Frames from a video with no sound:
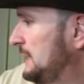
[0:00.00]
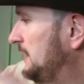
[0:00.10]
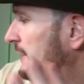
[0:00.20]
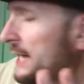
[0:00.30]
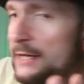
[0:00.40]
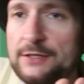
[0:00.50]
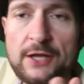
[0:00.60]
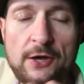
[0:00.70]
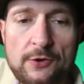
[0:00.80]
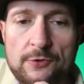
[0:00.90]
had to
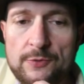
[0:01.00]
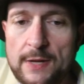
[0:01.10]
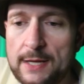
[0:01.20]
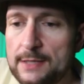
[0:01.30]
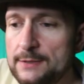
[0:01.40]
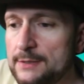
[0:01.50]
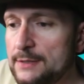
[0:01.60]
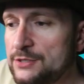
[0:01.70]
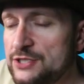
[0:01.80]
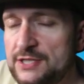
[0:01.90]
go and
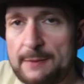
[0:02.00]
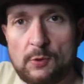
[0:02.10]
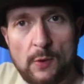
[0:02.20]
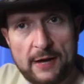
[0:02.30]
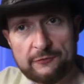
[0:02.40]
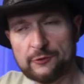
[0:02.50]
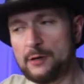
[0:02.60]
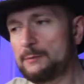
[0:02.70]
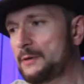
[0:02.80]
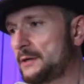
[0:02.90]
just step away
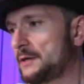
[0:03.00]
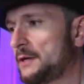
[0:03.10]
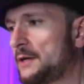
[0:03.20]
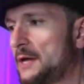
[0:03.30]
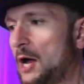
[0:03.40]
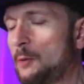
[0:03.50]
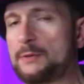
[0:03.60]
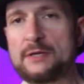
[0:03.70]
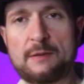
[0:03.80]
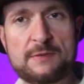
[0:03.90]
from
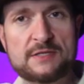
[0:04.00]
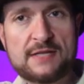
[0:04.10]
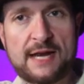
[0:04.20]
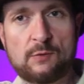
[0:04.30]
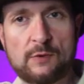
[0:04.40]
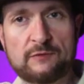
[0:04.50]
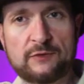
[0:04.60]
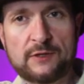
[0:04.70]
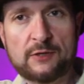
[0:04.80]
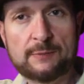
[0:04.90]
opening up this 91
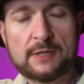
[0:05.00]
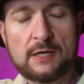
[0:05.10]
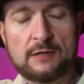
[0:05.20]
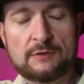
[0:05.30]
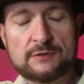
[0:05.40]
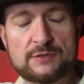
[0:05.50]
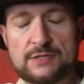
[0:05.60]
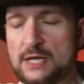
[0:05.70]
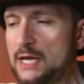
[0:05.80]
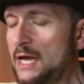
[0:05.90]
Fleer
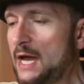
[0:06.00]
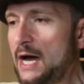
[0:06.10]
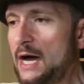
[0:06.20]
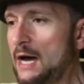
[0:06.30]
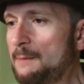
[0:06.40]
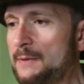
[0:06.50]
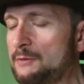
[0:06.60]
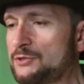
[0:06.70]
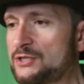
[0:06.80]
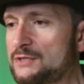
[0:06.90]
because
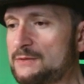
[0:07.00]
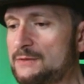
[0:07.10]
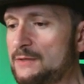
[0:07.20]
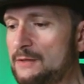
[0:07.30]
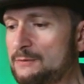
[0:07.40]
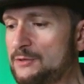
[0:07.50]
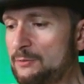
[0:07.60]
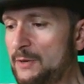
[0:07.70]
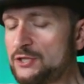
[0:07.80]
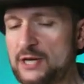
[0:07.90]
it was
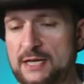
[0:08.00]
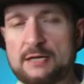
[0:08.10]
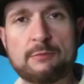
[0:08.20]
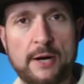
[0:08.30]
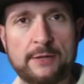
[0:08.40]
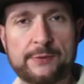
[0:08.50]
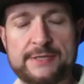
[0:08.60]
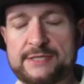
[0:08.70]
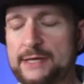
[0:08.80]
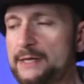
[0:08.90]
too much. I needed a brain
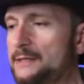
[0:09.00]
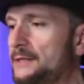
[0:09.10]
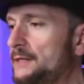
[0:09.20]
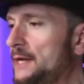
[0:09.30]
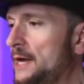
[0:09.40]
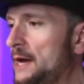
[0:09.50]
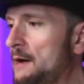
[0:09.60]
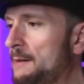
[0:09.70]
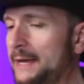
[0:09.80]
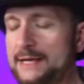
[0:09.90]
reset.
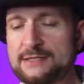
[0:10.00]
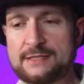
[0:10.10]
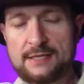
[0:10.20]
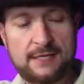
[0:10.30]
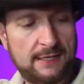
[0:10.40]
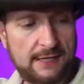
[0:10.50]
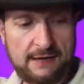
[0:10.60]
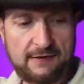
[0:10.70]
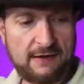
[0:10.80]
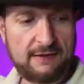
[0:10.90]
I guess
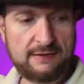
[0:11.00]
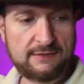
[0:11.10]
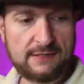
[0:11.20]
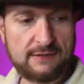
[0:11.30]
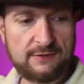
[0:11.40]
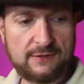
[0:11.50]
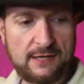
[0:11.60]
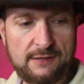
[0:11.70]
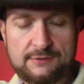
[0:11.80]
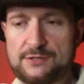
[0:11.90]
the
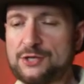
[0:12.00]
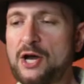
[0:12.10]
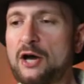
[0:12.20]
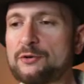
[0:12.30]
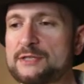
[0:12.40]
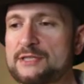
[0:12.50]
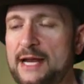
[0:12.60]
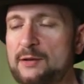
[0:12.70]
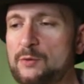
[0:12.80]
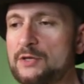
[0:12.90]
Donruss
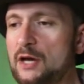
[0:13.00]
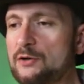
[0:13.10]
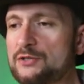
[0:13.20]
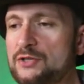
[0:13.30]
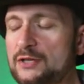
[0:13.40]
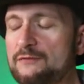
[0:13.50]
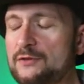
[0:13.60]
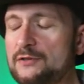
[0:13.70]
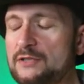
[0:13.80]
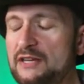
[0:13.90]
91 Donruss, looking
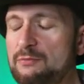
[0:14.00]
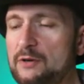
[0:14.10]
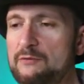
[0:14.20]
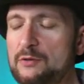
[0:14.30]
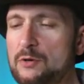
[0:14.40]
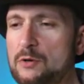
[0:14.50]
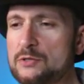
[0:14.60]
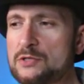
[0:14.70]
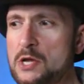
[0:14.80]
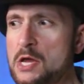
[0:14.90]
for those Leaf preview
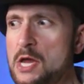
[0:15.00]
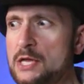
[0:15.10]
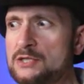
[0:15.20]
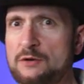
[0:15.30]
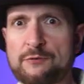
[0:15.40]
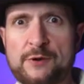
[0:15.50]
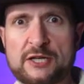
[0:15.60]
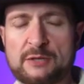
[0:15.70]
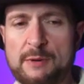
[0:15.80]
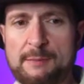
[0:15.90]
cards, still
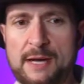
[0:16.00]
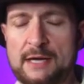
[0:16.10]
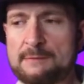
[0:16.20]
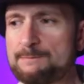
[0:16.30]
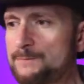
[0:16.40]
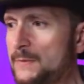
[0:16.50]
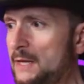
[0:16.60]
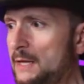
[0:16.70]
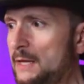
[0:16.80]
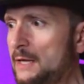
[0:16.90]
fresh on my mind.
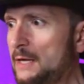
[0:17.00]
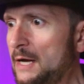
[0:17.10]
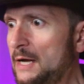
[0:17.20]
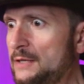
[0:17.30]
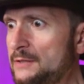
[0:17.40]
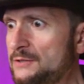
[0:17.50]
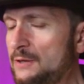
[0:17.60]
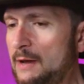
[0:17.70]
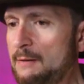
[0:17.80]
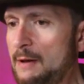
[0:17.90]

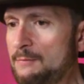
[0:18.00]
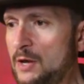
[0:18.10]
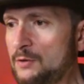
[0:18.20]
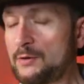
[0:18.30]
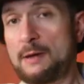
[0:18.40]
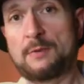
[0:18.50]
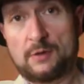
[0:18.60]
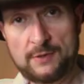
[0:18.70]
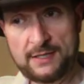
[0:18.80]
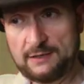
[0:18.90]
So I'm not
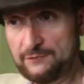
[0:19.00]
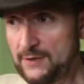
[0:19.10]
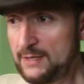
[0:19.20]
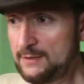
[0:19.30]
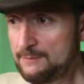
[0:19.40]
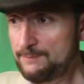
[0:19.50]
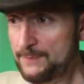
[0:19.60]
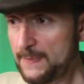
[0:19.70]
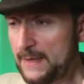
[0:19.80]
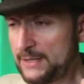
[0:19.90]
going to get defeated.
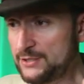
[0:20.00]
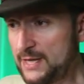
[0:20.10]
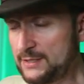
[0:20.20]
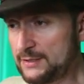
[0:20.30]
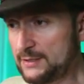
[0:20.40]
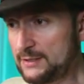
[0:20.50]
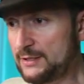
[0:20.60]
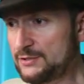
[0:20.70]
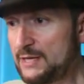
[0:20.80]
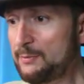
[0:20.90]
I just had
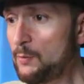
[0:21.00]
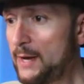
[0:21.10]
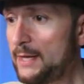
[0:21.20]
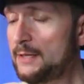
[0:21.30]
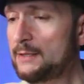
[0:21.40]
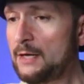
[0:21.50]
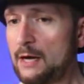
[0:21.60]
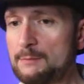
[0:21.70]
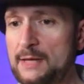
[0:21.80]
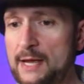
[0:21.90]
to step away, calm